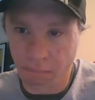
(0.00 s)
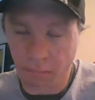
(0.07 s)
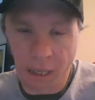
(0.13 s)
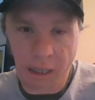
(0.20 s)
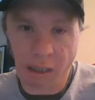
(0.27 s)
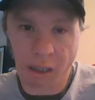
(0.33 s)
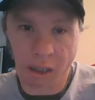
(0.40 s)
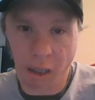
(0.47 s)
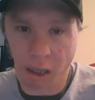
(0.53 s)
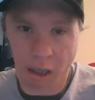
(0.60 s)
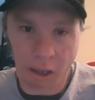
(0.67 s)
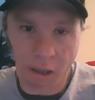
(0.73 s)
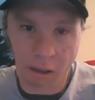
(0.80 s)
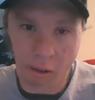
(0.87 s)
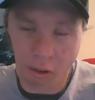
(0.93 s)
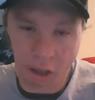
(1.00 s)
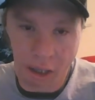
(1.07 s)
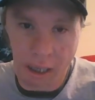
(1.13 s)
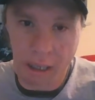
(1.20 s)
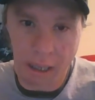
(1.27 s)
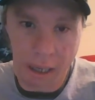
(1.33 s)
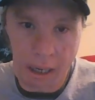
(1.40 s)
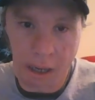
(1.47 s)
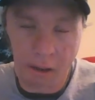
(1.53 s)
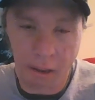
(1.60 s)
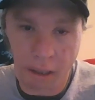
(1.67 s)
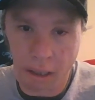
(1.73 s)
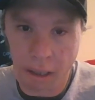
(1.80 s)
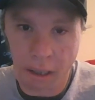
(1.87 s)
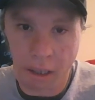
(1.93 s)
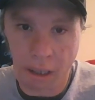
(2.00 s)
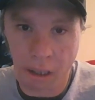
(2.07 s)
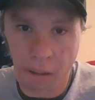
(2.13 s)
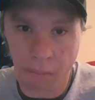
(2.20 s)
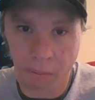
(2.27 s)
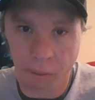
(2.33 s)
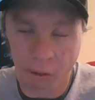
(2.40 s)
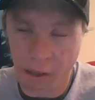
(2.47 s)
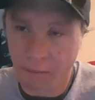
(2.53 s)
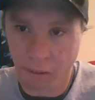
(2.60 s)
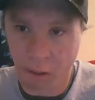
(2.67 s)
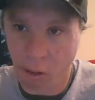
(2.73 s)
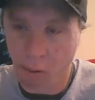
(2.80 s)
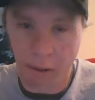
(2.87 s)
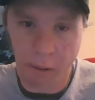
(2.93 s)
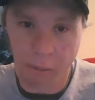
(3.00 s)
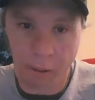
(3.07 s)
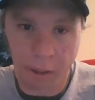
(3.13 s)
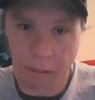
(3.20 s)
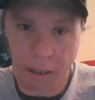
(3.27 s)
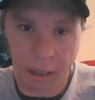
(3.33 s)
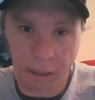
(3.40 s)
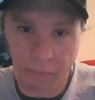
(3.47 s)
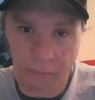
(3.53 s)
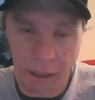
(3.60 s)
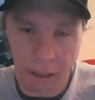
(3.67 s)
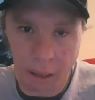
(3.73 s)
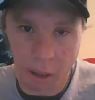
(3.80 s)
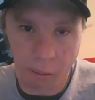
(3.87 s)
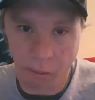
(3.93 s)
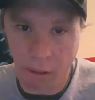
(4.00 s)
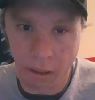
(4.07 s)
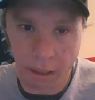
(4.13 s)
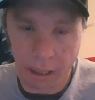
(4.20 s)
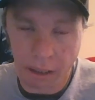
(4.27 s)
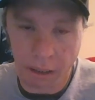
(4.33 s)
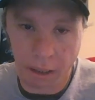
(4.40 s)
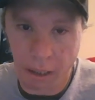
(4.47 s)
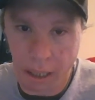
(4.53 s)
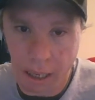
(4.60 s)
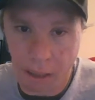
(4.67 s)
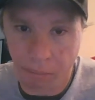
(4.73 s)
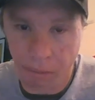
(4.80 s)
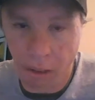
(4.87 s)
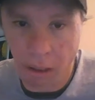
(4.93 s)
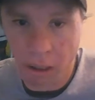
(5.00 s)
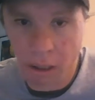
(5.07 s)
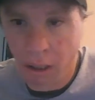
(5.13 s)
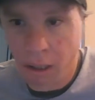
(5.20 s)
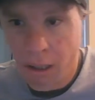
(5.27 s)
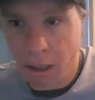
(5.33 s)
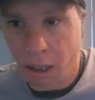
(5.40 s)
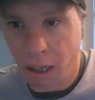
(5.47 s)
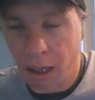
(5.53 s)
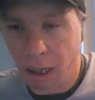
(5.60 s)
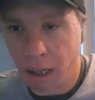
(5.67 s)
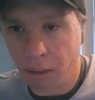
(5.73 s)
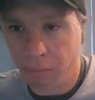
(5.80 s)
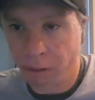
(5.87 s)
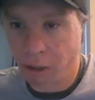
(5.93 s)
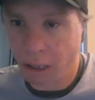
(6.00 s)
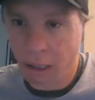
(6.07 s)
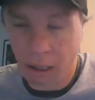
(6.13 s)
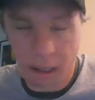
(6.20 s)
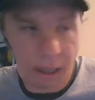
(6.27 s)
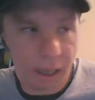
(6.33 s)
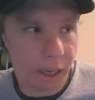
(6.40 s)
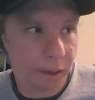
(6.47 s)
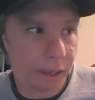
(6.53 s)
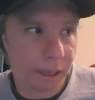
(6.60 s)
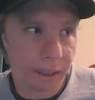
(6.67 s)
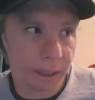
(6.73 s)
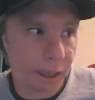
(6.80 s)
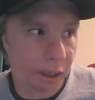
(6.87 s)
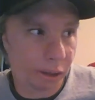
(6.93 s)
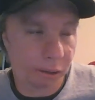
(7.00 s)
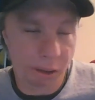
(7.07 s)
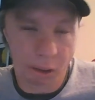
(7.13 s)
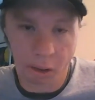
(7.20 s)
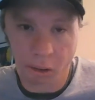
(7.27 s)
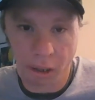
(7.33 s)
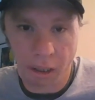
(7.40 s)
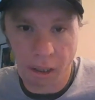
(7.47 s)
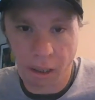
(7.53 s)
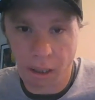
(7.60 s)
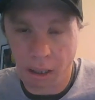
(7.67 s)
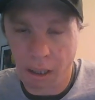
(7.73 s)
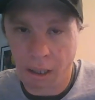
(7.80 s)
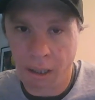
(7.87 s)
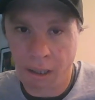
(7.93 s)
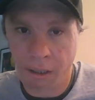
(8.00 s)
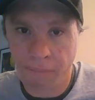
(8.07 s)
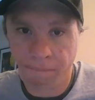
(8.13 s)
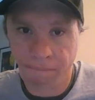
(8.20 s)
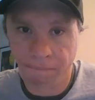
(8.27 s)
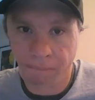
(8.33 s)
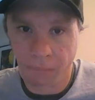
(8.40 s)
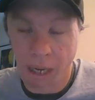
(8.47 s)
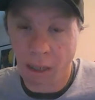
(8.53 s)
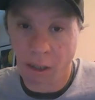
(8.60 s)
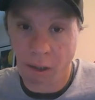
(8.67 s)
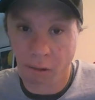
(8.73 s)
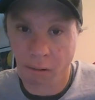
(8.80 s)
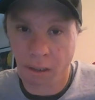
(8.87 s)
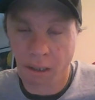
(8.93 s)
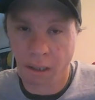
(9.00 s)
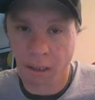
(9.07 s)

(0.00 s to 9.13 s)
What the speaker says: next year, go check it out. We'll have to go on the website to find out when that's going to happen. But check it out. I think you'll enjoy it. I certainly